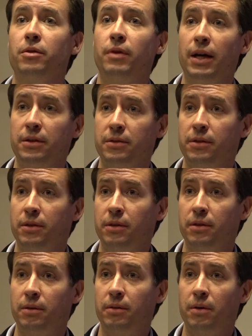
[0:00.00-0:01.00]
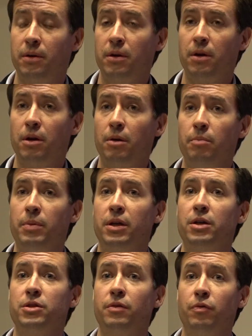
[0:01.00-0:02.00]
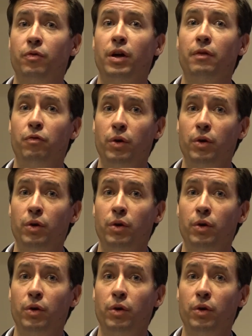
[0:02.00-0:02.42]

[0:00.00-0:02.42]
the rest? Because if